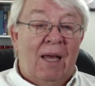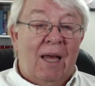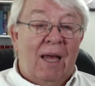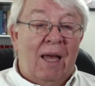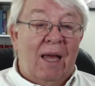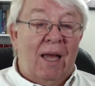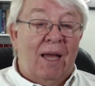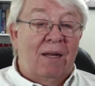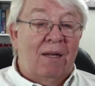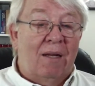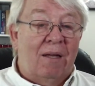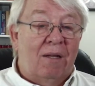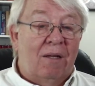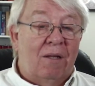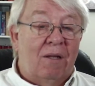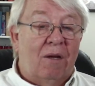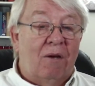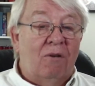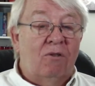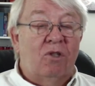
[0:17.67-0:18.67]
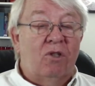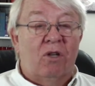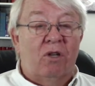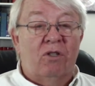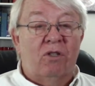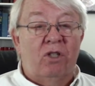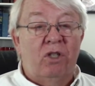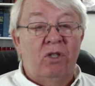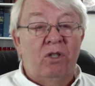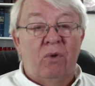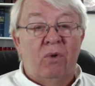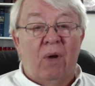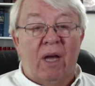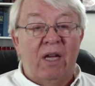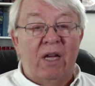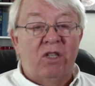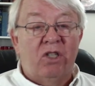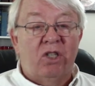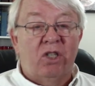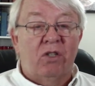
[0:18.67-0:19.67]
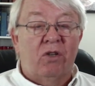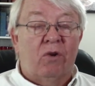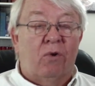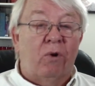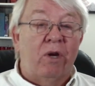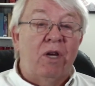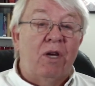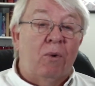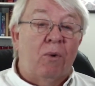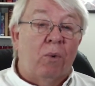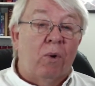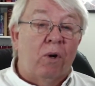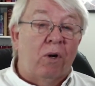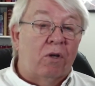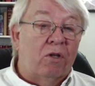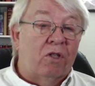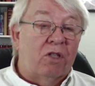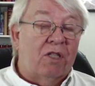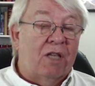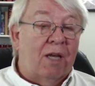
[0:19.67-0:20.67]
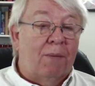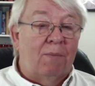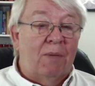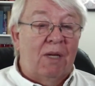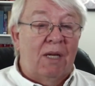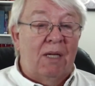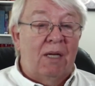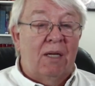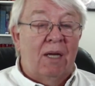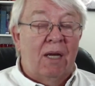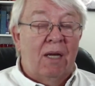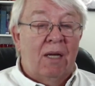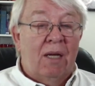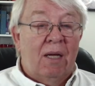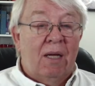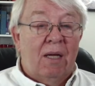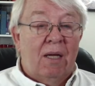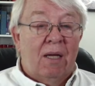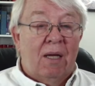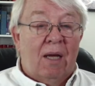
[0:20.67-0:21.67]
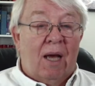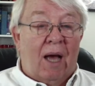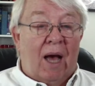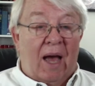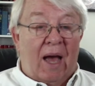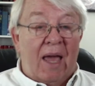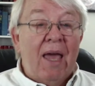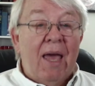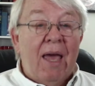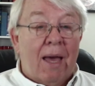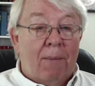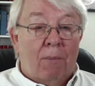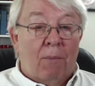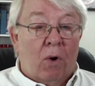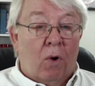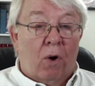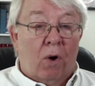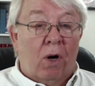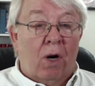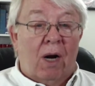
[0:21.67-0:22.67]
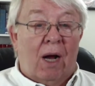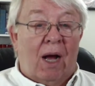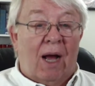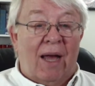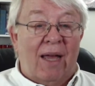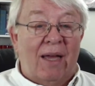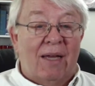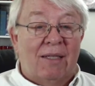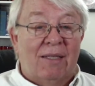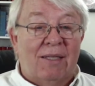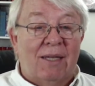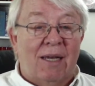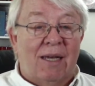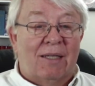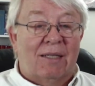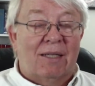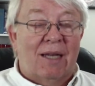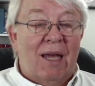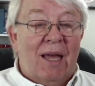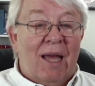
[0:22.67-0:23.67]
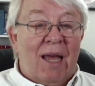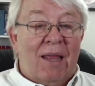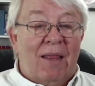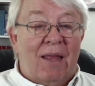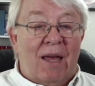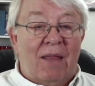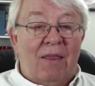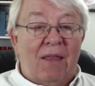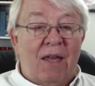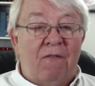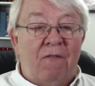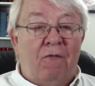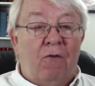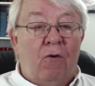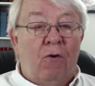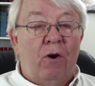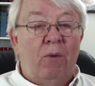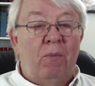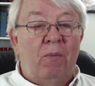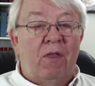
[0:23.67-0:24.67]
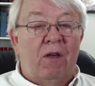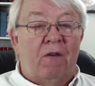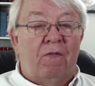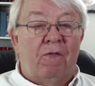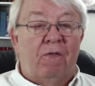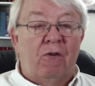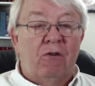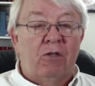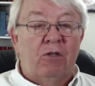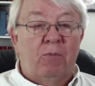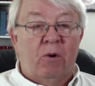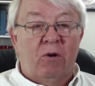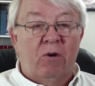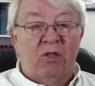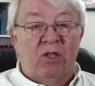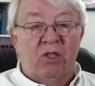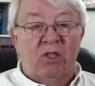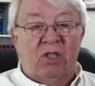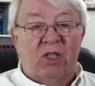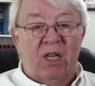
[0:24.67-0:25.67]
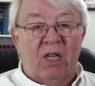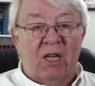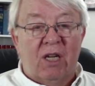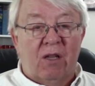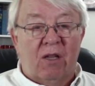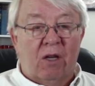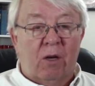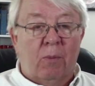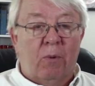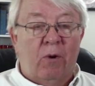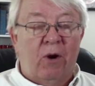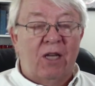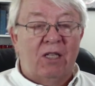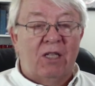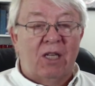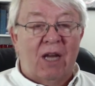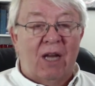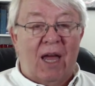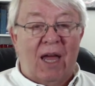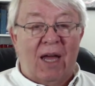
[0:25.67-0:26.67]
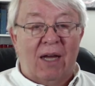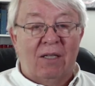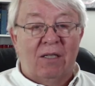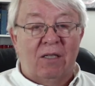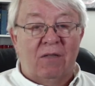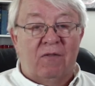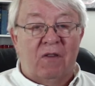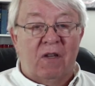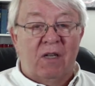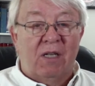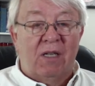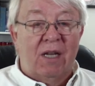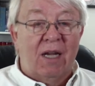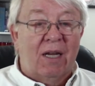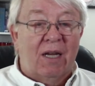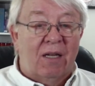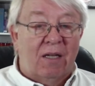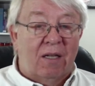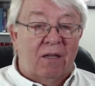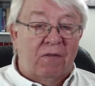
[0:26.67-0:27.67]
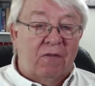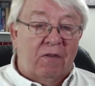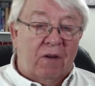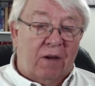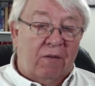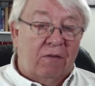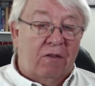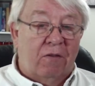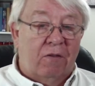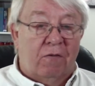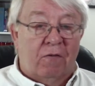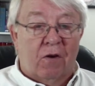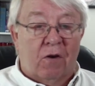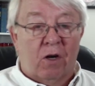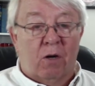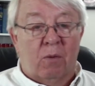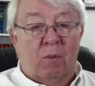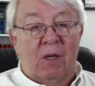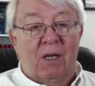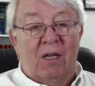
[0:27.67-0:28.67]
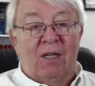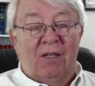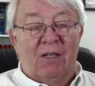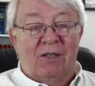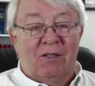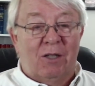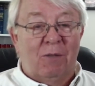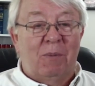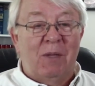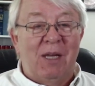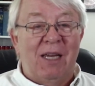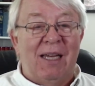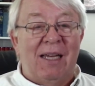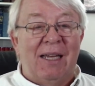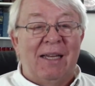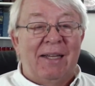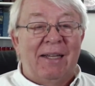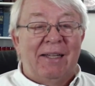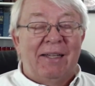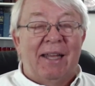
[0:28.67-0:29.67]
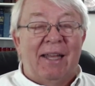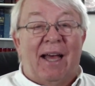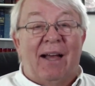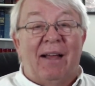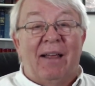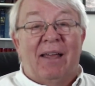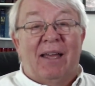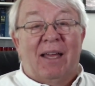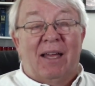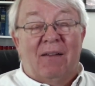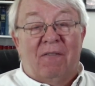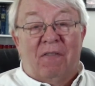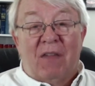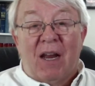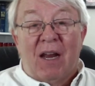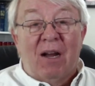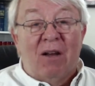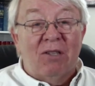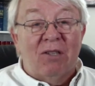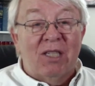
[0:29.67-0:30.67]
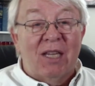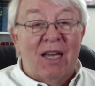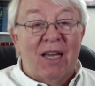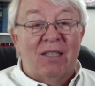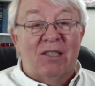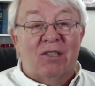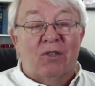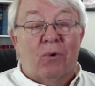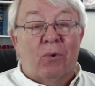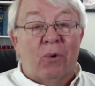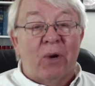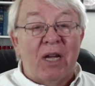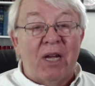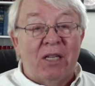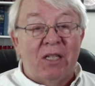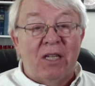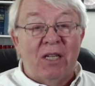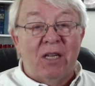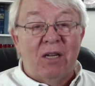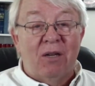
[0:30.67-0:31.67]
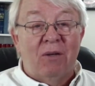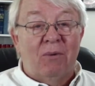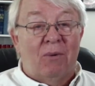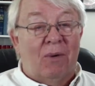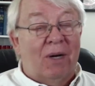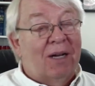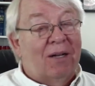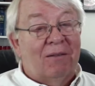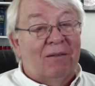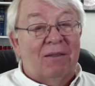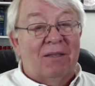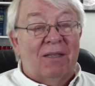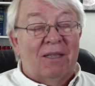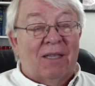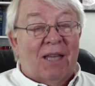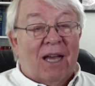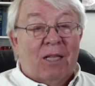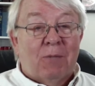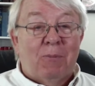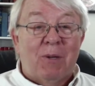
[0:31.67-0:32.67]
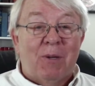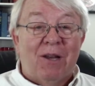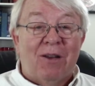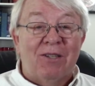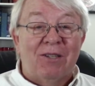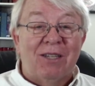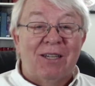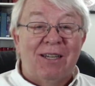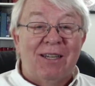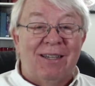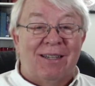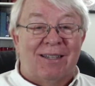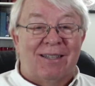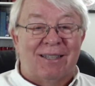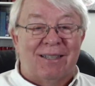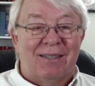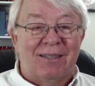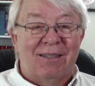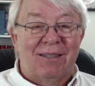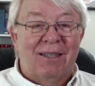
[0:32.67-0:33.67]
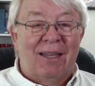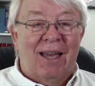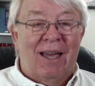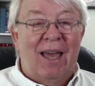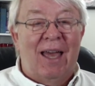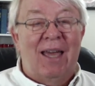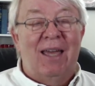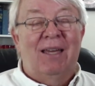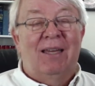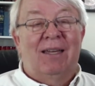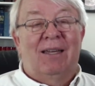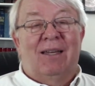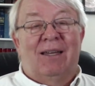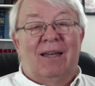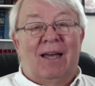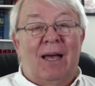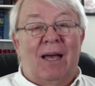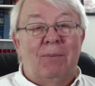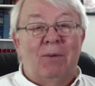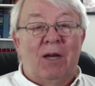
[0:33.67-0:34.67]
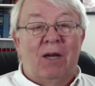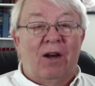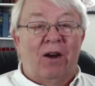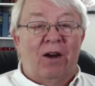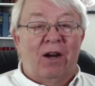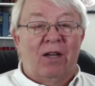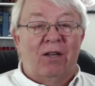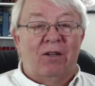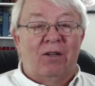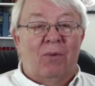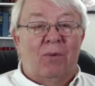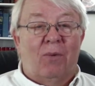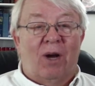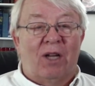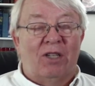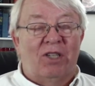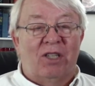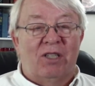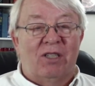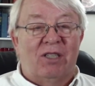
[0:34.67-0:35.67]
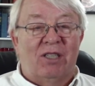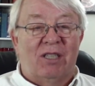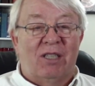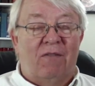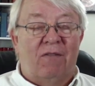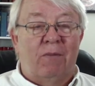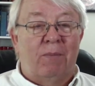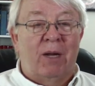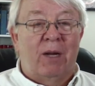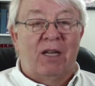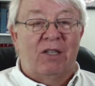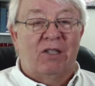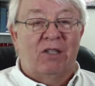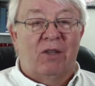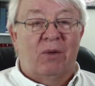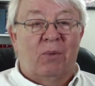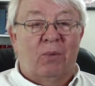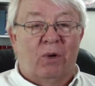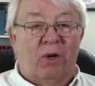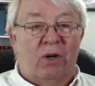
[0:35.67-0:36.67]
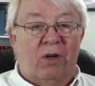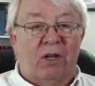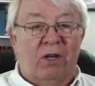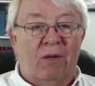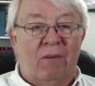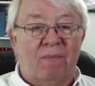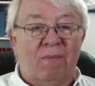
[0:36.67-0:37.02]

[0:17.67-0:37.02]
And those are two ancient Greek words that mean I am or I exist. They form the first person singular, present active indicative of the verb to be. Now, if that all sounds Greek to you, well, that's because it is. Hey, I'm Gary, and you're watching 7 Minutes in the Word.